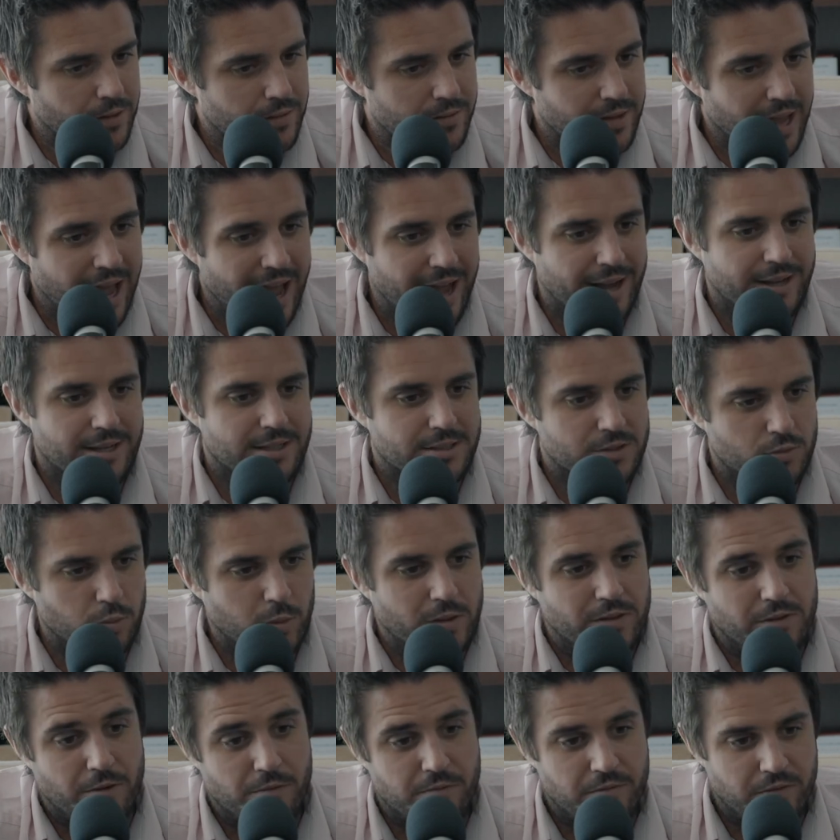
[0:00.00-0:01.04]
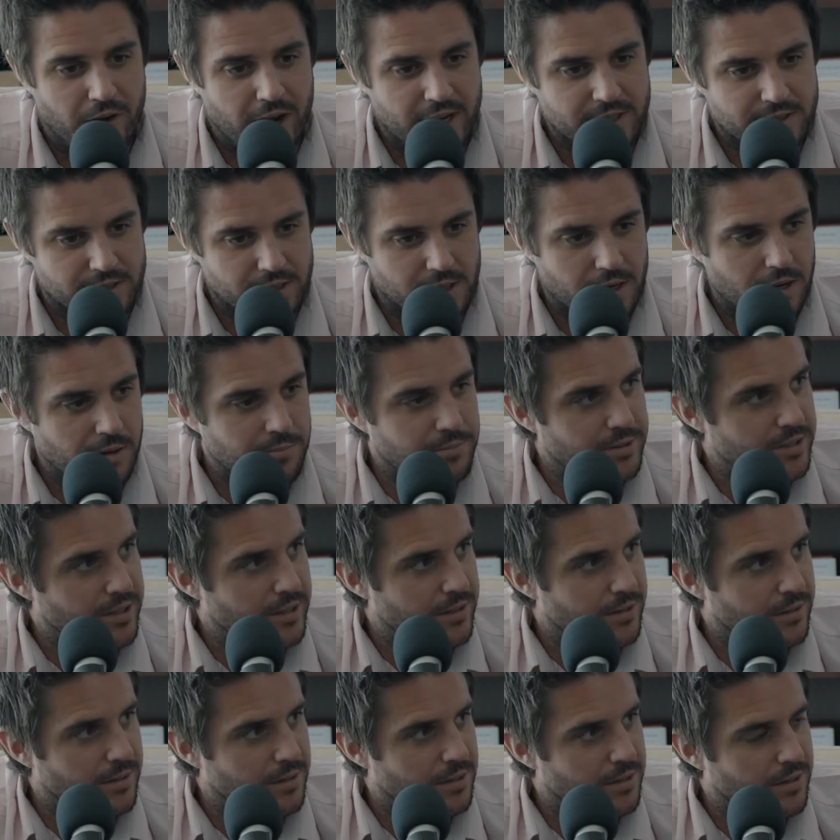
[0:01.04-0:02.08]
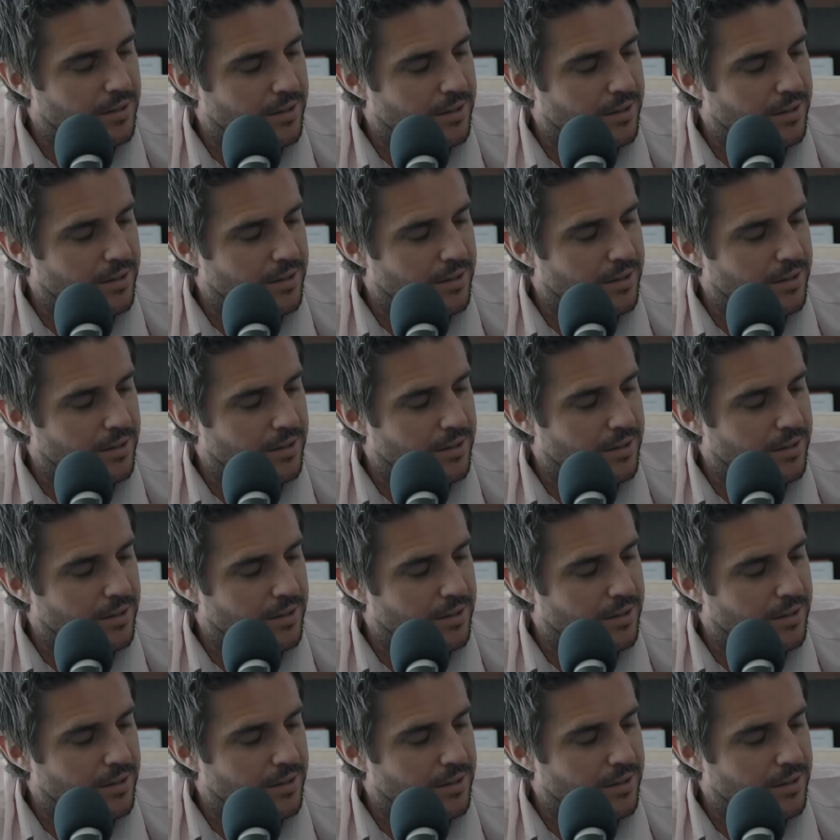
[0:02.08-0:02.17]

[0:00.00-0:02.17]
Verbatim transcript: tech is what defines a company.